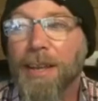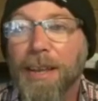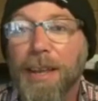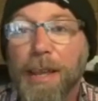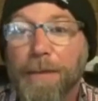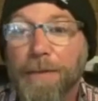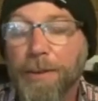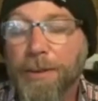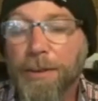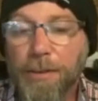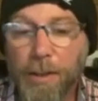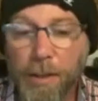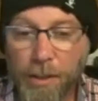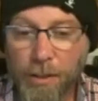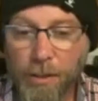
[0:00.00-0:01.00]
If you're
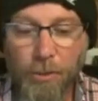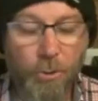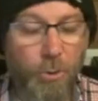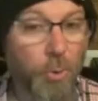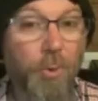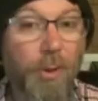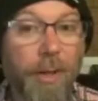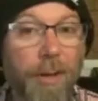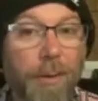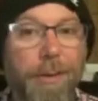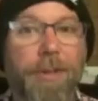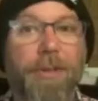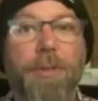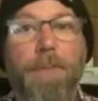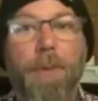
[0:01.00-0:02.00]
dueling
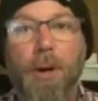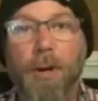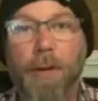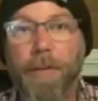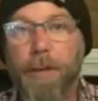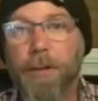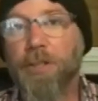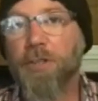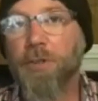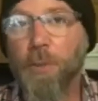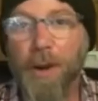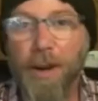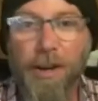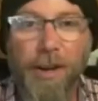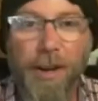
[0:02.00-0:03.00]
when you spar, if you're
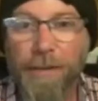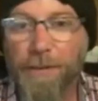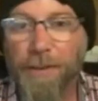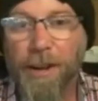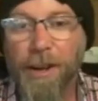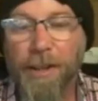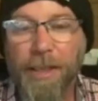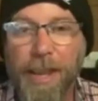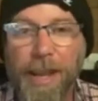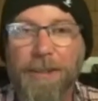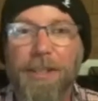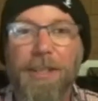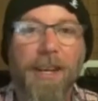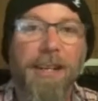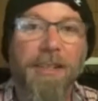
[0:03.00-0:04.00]
squared off on the
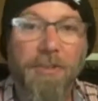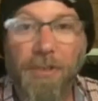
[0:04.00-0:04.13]
outside,